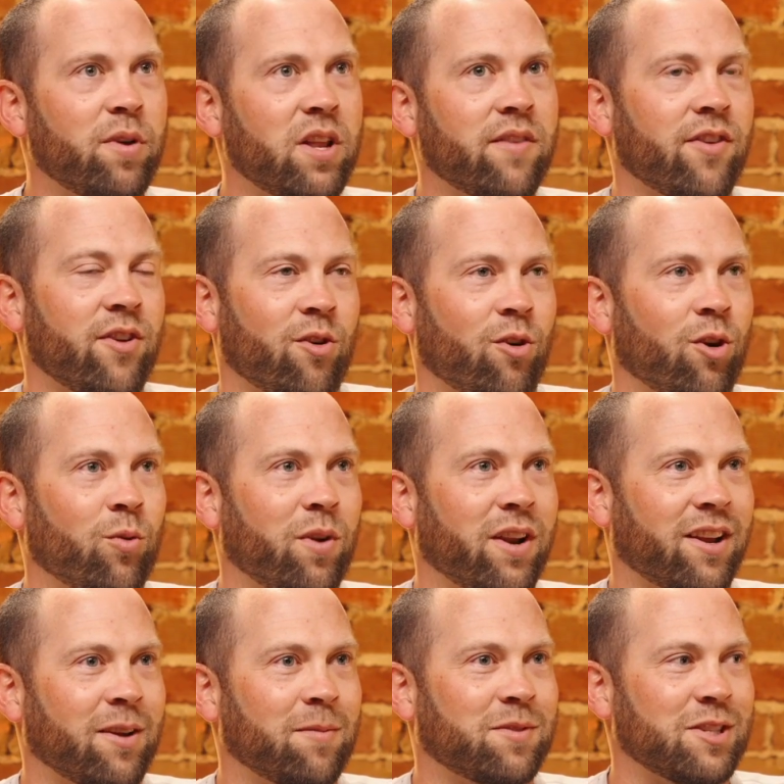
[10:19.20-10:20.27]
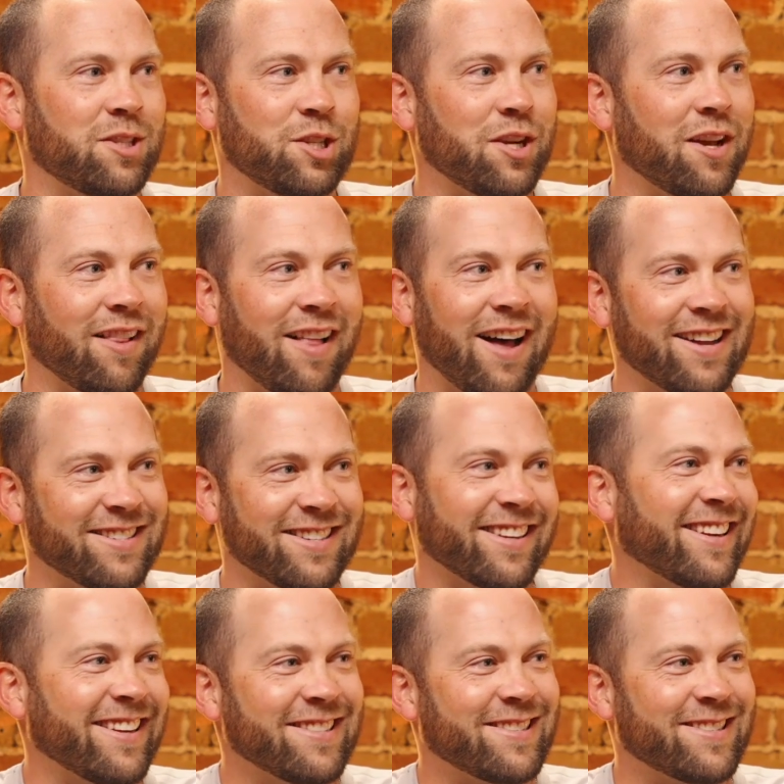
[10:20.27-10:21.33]
of a nerd when it comes to geologic
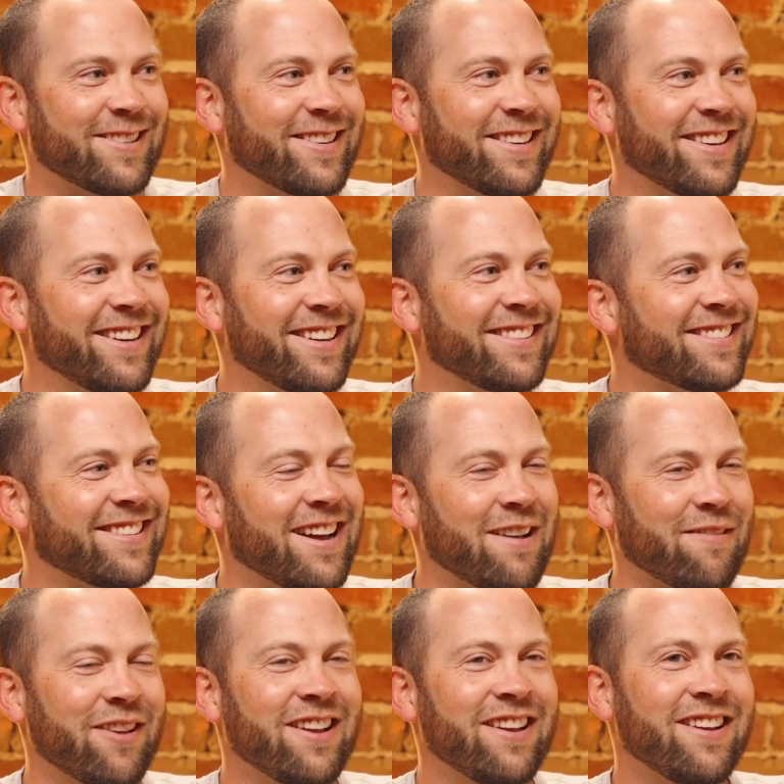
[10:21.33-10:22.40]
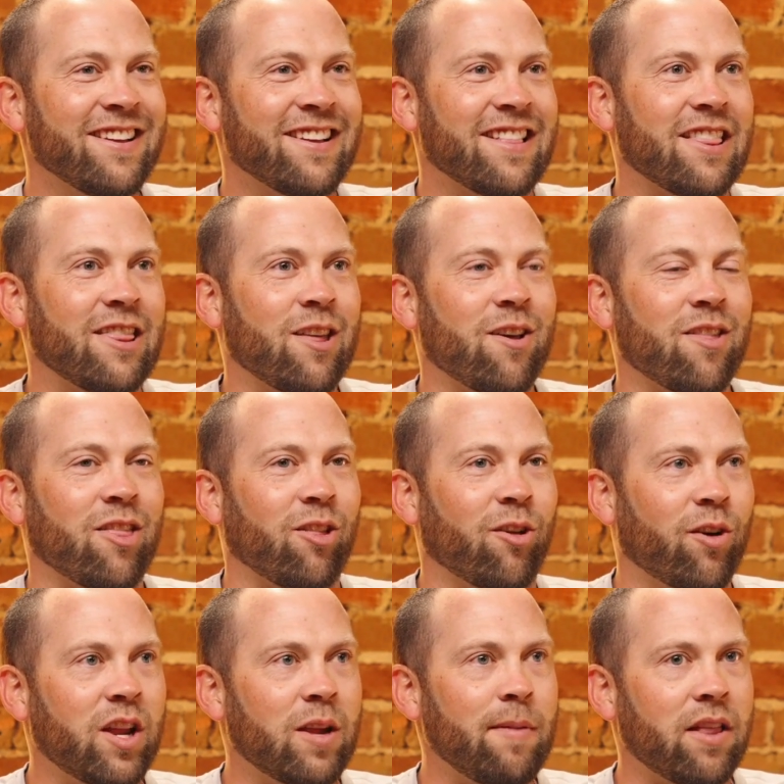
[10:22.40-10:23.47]
history and stuff. The
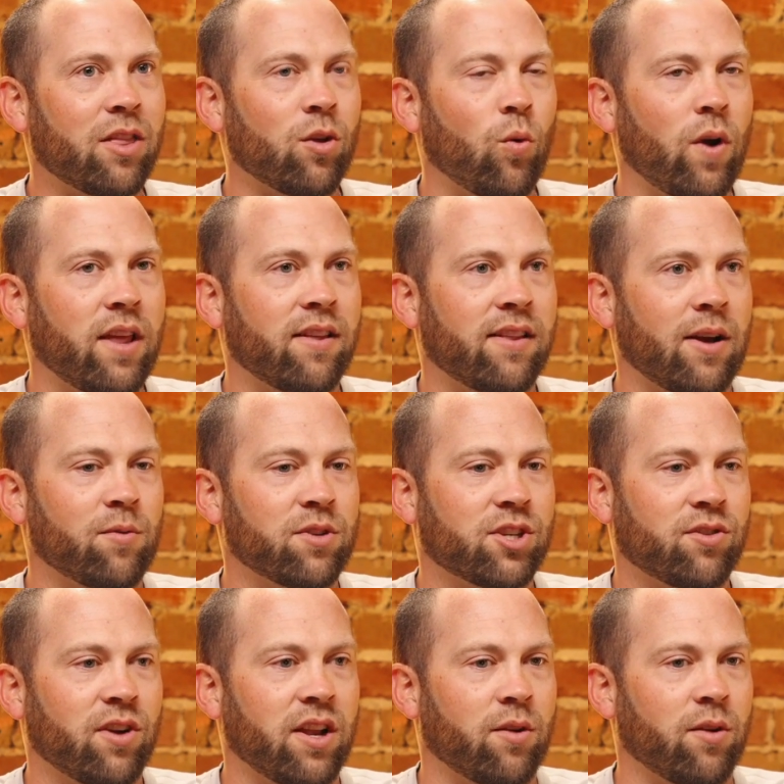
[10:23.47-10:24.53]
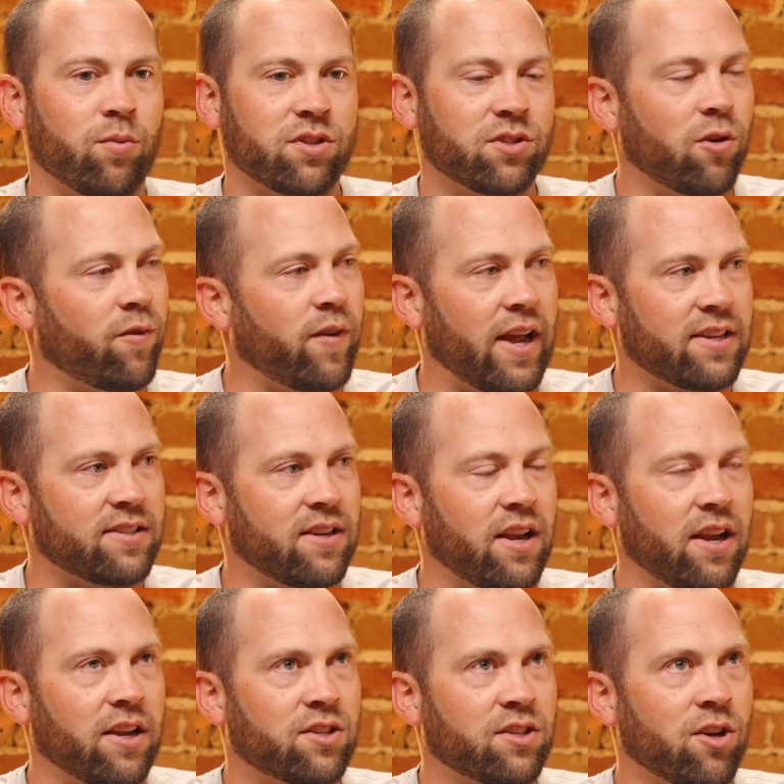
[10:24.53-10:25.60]
learning about the way that that was created was so
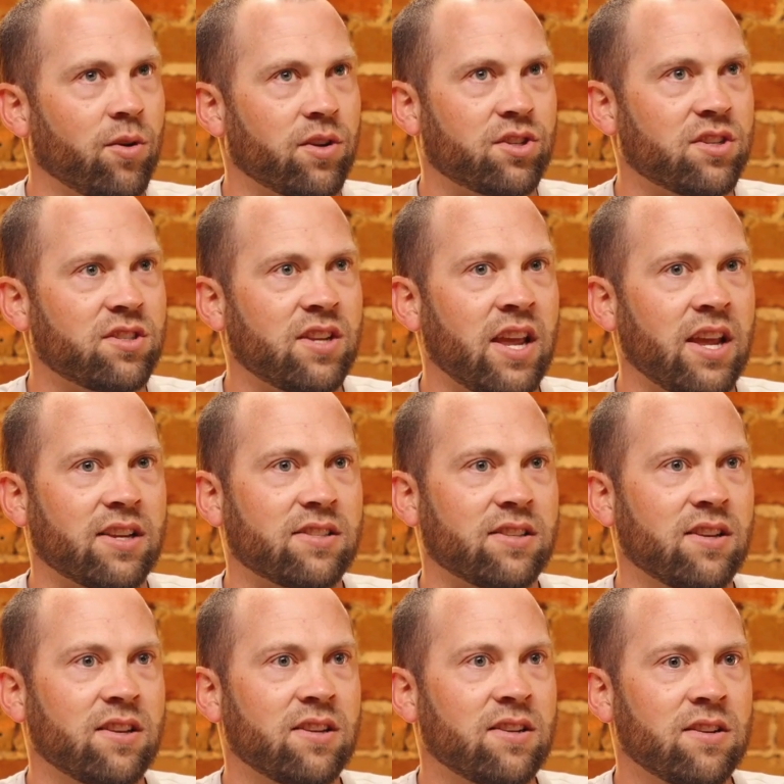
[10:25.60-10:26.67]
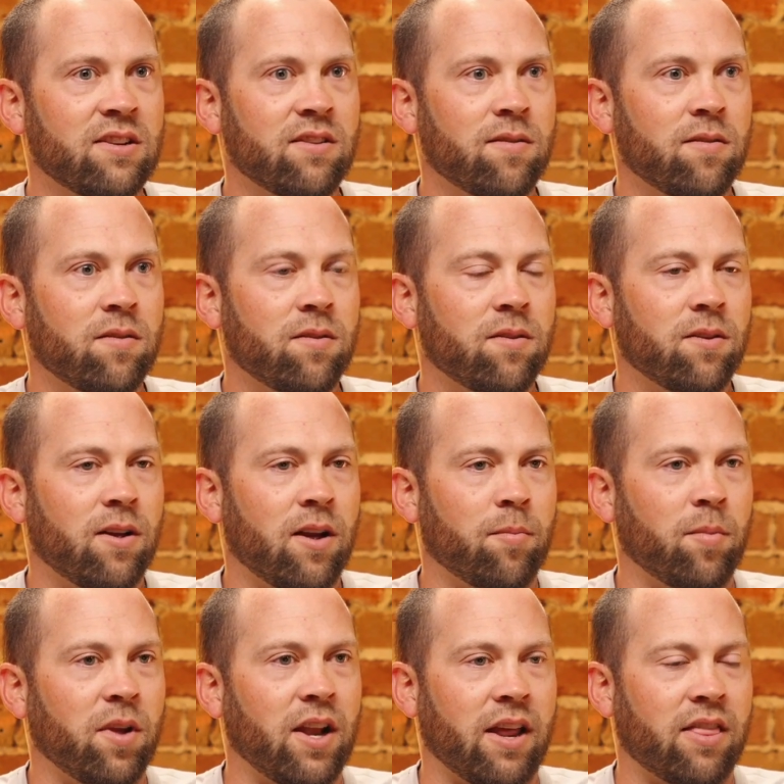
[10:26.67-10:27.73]
fascinating. So it just takes, I
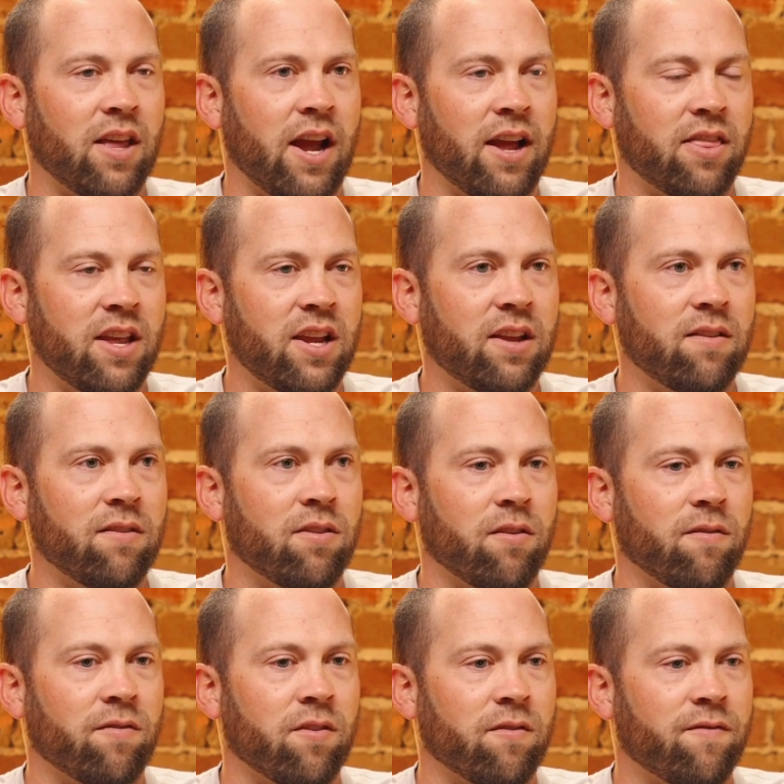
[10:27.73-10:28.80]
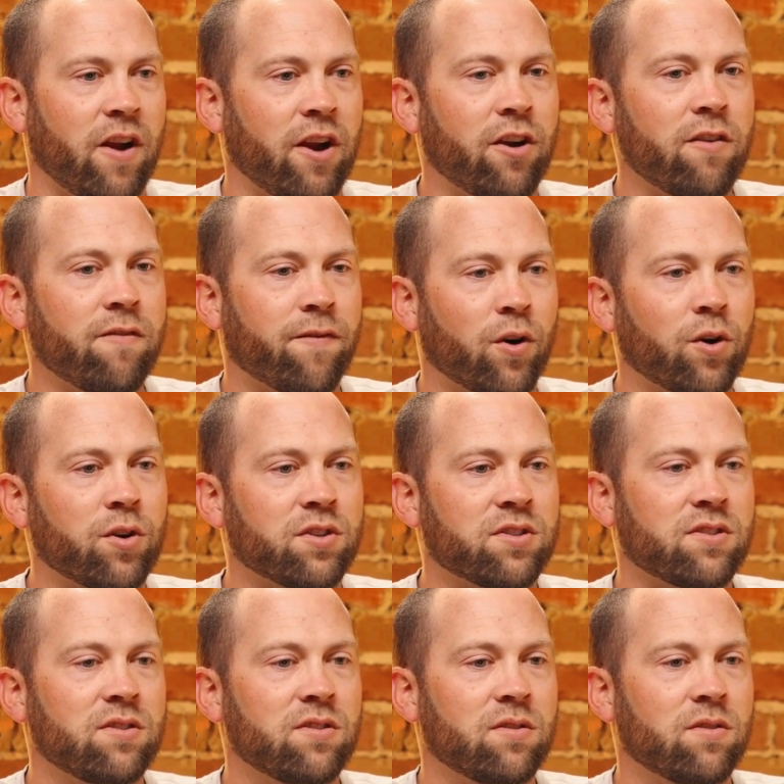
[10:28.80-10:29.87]
mean, I think the very
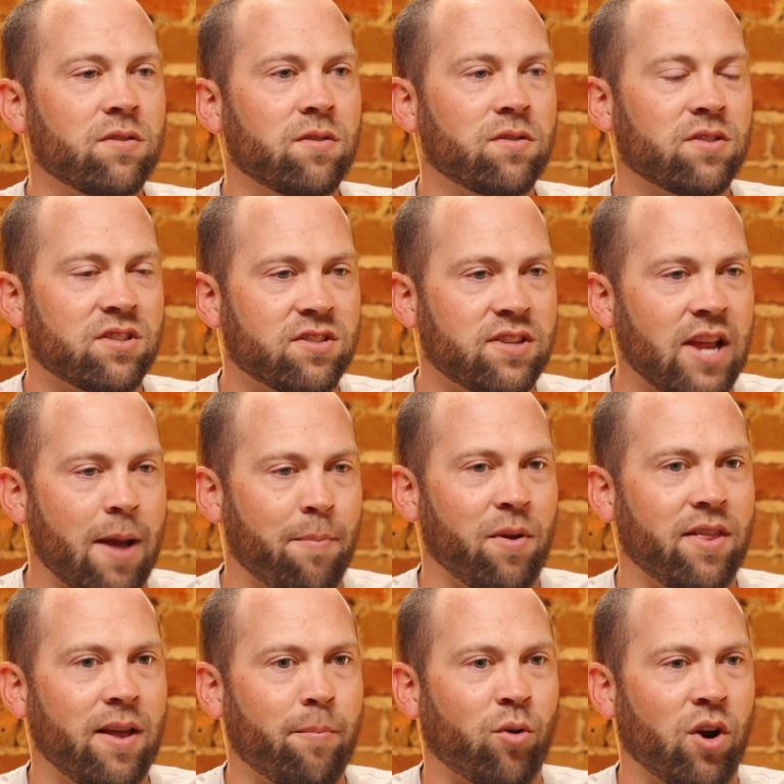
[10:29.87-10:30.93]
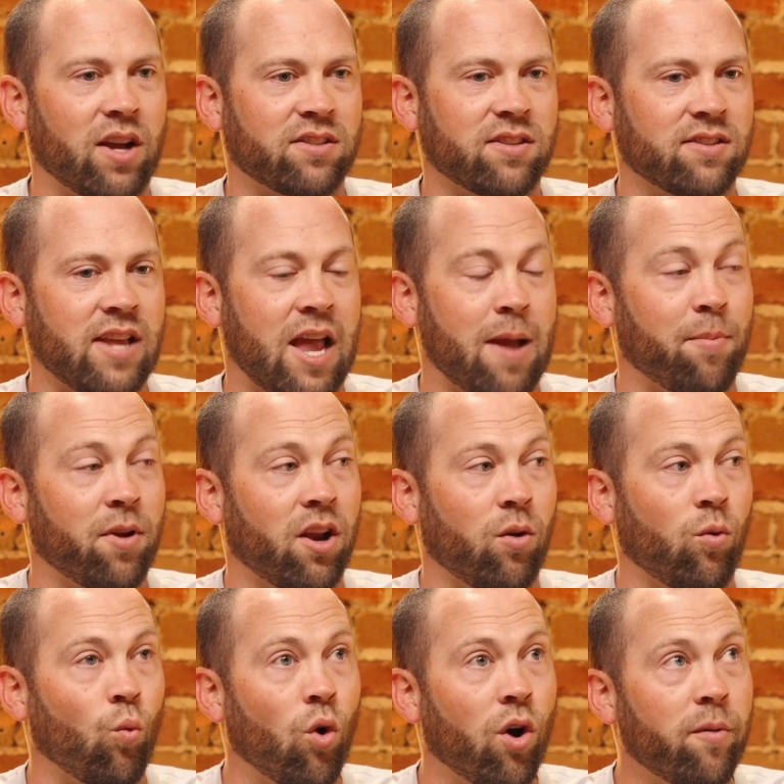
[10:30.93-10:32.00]
first step in that process happened at
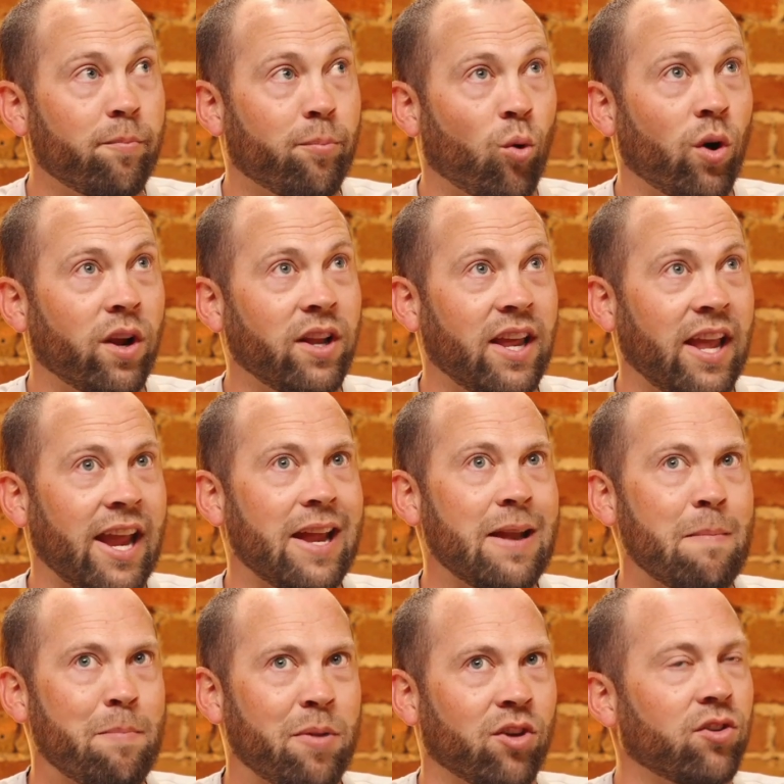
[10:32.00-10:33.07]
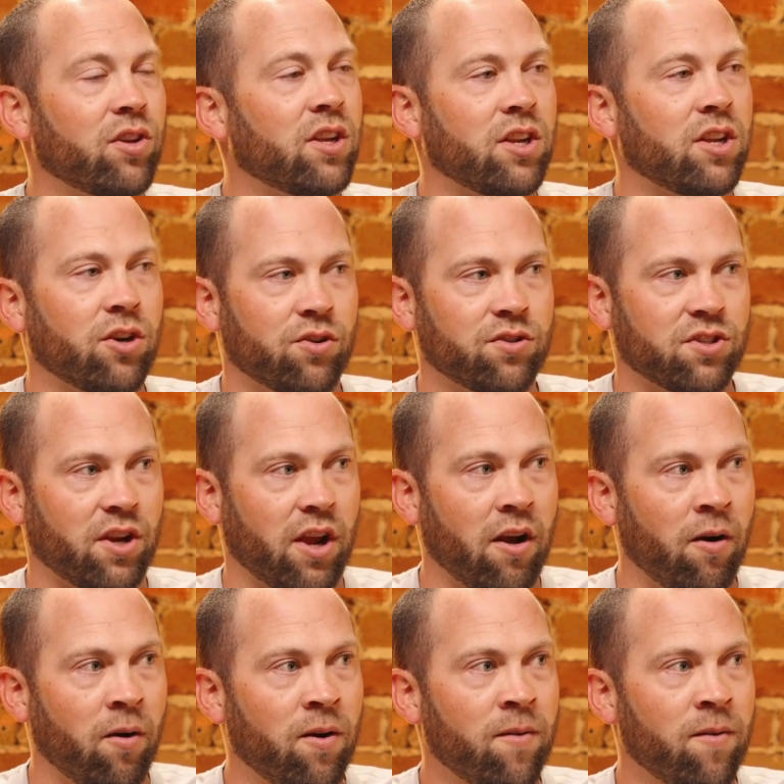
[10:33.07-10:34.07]
1.8 billion years ago,